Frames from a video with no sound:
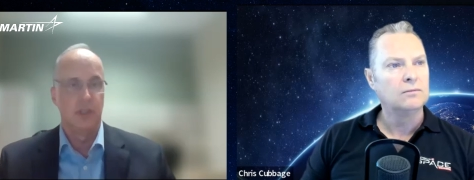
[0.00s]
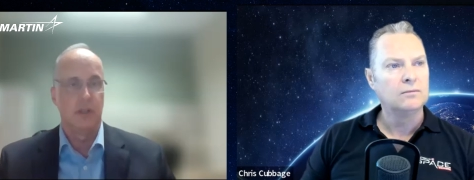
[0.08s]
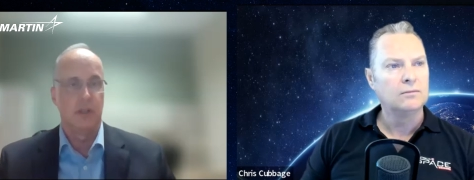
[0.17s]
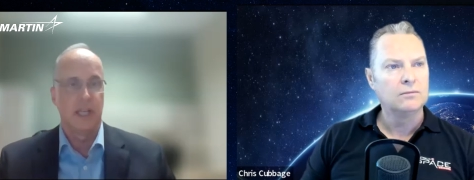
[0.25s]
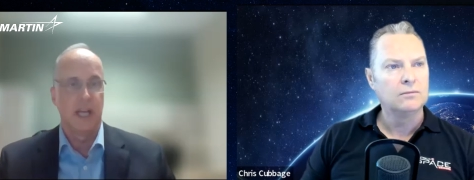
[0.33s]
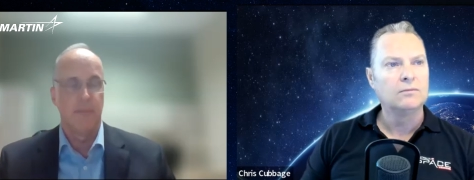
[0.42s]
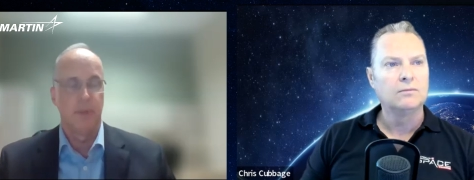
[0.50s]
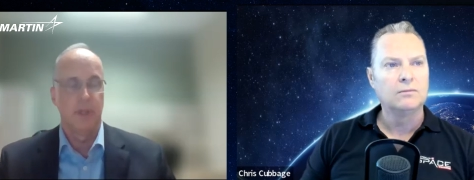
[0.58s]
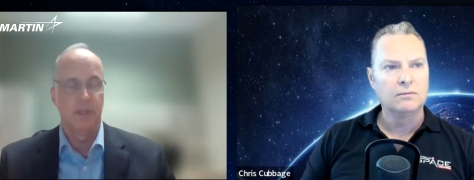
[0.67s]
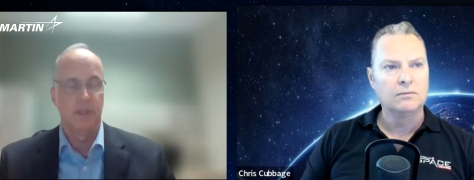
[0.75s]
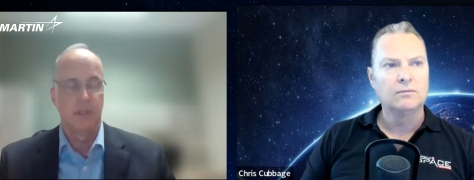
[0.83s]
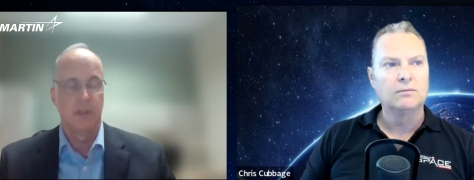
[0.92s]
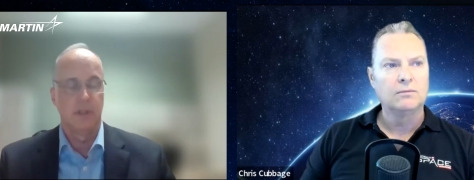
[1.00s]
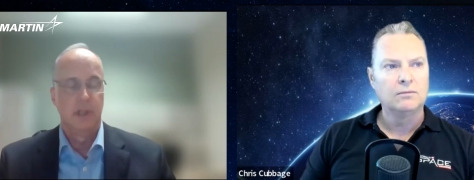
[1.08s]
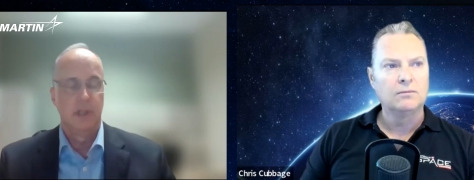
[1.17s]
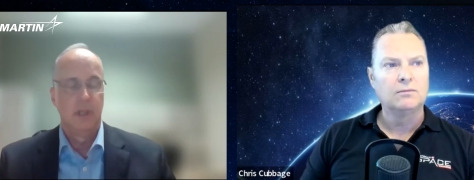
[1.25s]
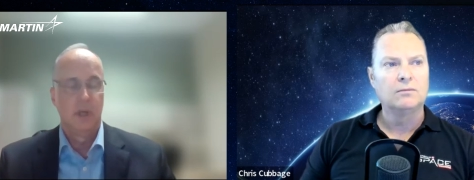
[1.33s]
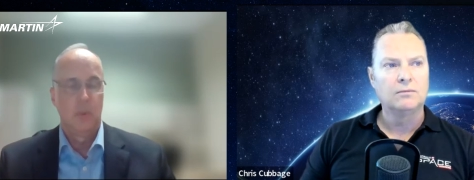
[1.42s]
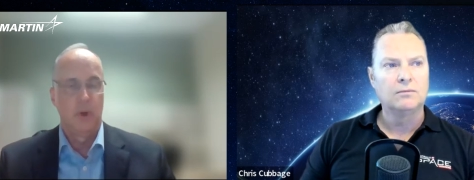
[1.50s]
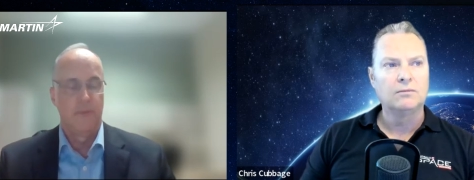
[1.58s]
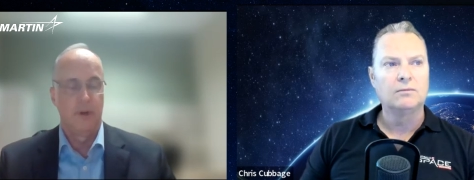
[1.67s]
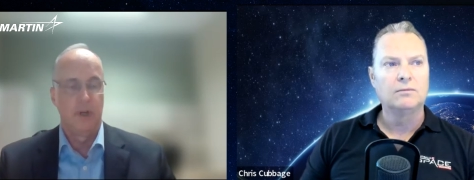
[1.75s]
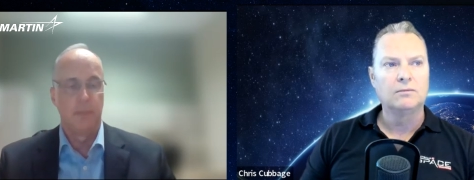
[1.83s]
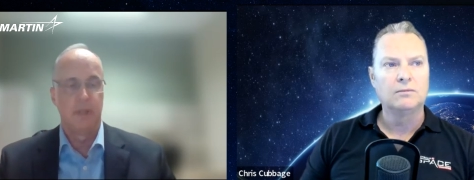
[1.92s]
Speaker 1: New Zealand governments. And we're
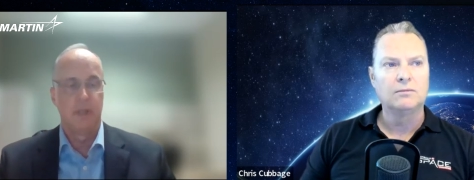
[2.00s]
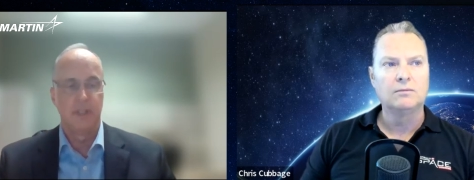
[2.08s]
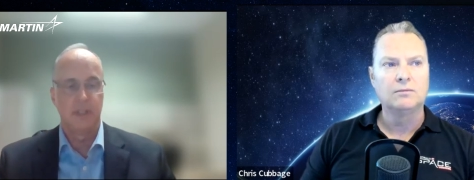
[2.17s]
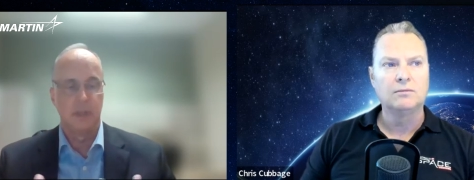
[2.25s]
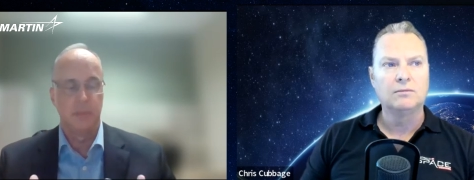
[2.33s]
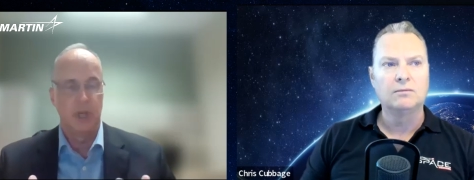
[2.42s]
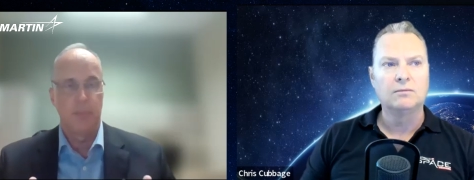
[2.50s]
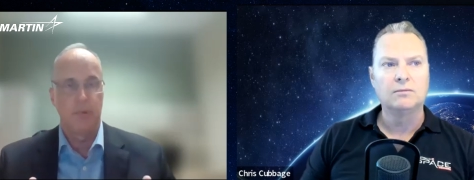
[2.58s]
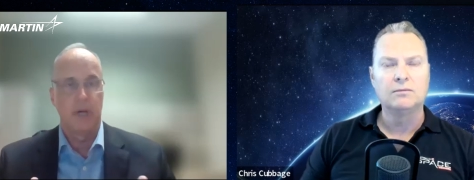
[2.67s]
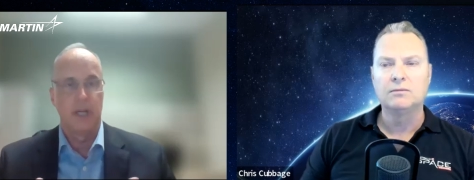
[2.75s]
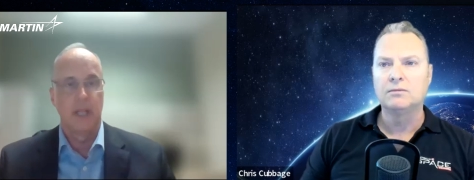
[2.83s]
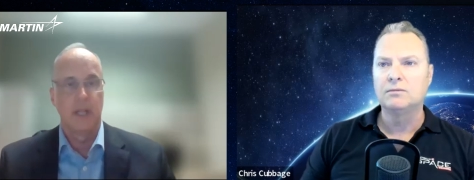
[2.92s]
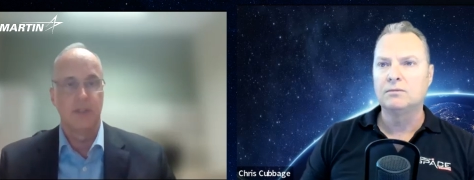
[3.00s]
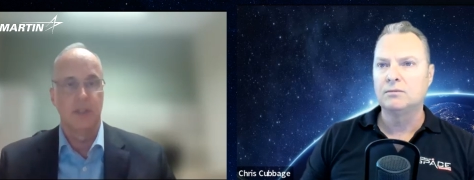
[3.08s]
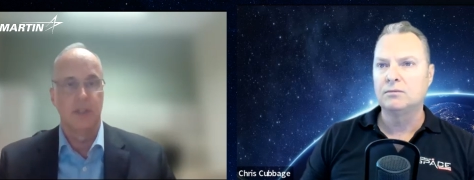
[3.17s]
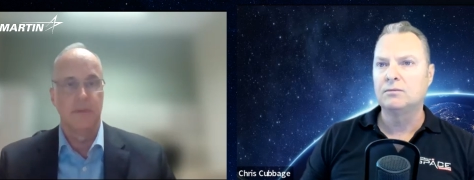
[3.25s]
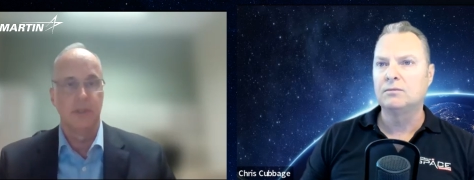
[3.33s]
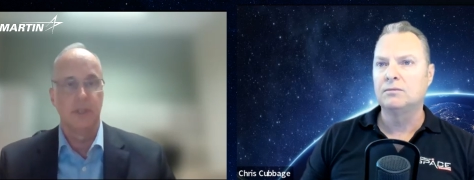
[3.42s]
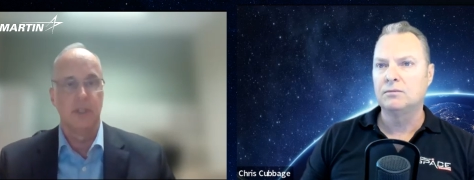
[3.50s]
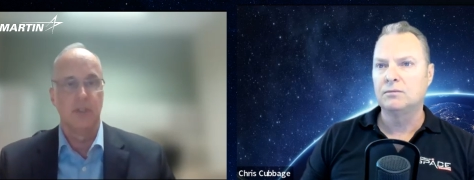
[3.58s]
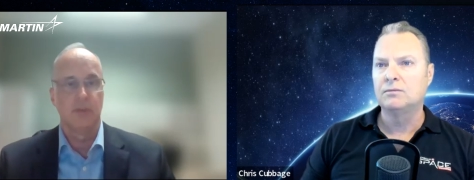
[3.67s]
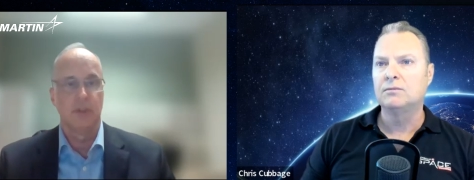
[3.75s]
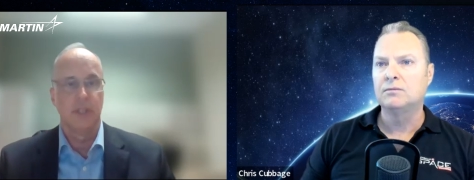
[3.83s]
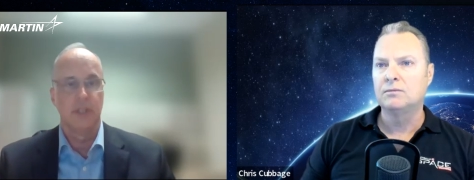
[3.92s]
very pleased to be operating that service in
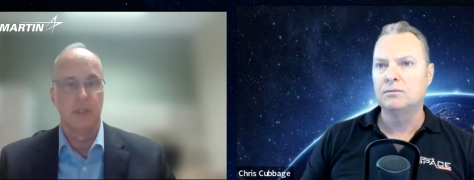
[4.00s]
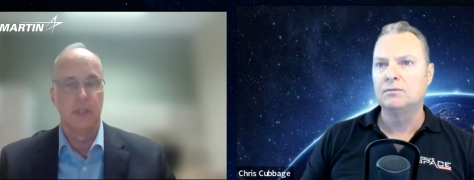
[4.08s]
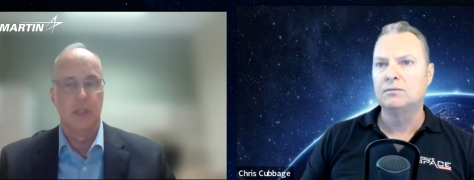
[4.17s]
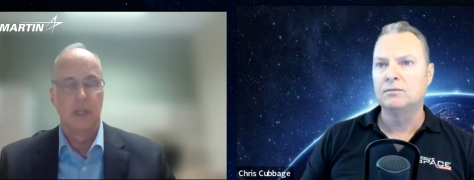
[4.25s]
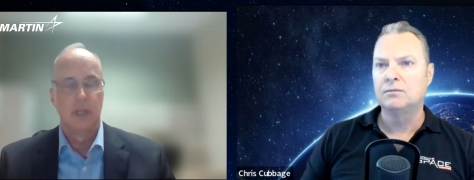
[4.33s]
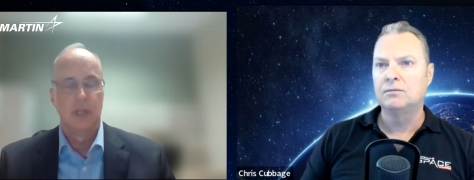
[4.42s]
this region.